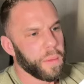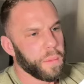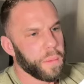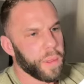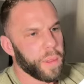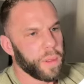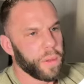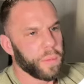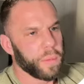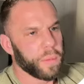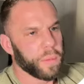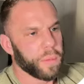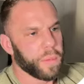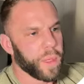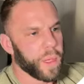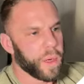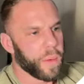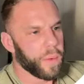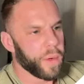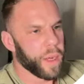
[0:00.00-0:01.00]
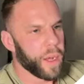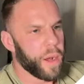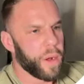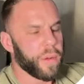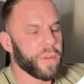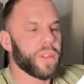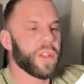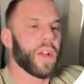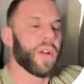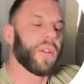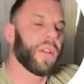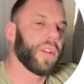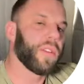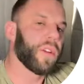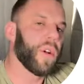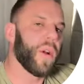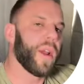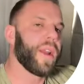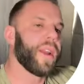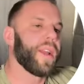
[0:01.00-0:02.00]
Boom, there we go. So let's
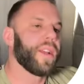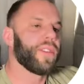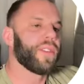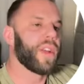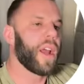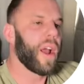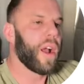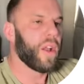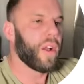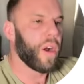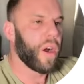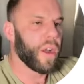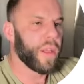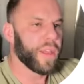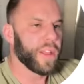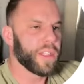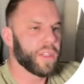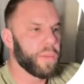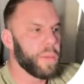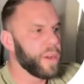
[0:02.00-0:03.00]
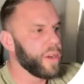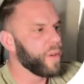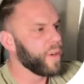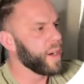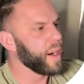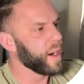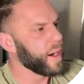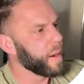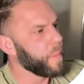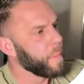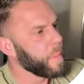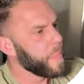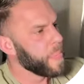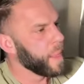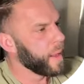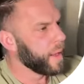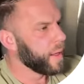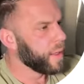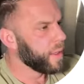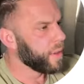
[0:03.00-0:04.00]
go ahead and style uh, this menu here.
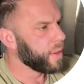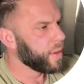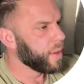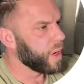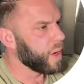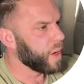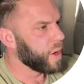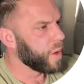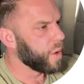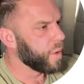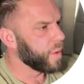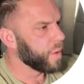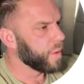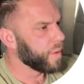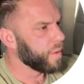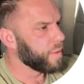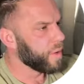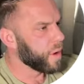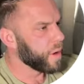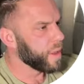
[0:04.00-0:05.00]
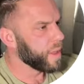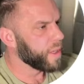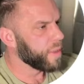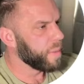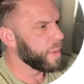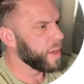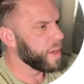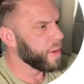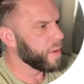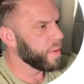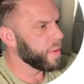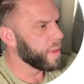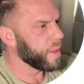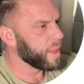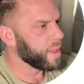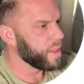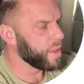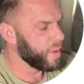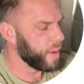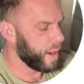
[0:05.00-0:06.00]
So for this menu,
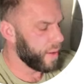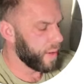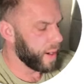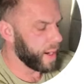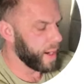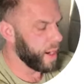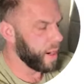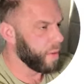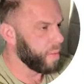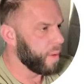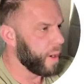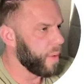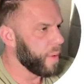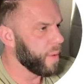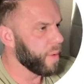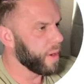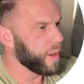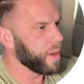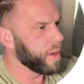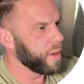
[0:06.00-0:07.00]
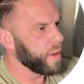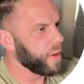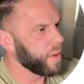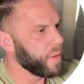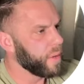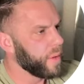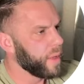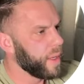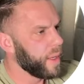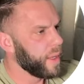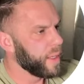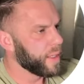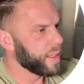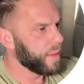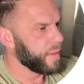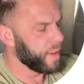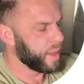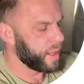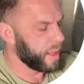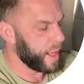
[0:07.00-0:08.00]
this UL right here, what we want to do,
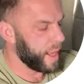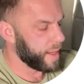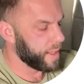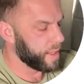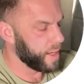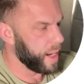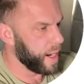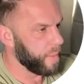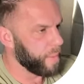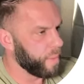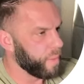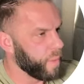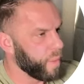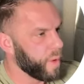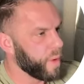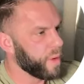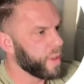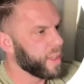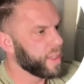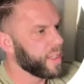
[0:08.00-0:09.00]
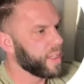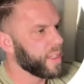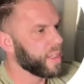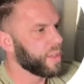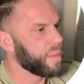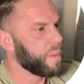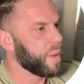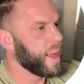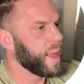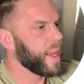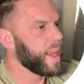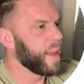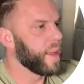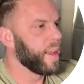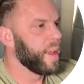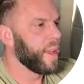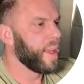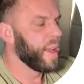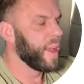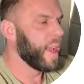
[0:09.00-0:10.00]
give the class name. We want this to display
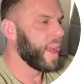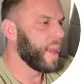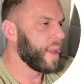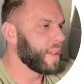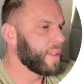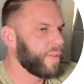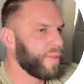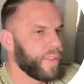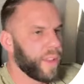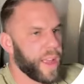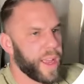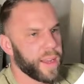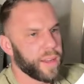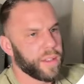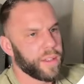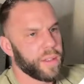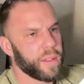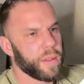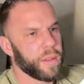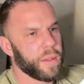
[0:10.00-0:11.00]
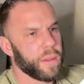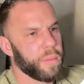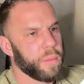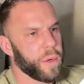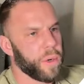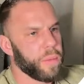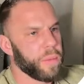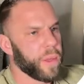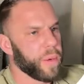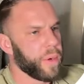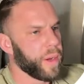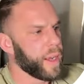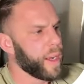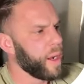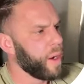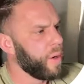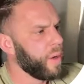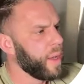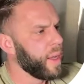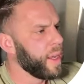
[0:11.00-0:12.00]
as flex. Boom, there we
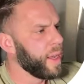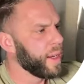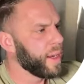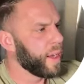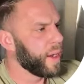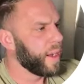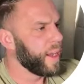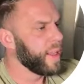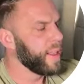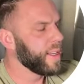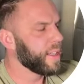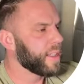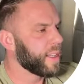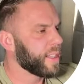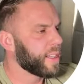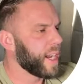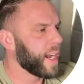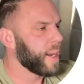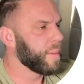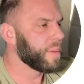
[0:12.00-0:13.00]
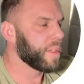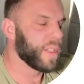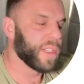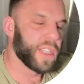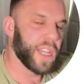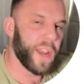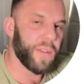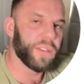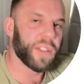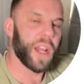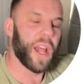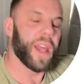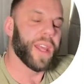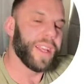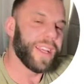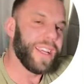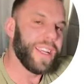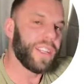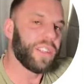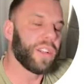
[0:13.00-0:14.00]
go. Now in these list items, instead of
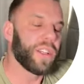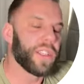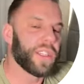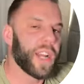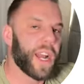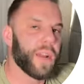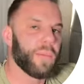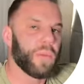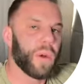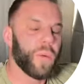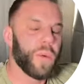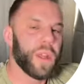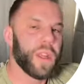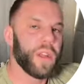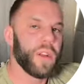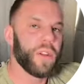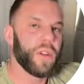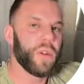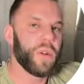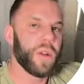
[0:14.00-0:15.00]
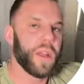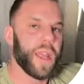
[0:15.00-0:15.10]
styling each list item, what we can do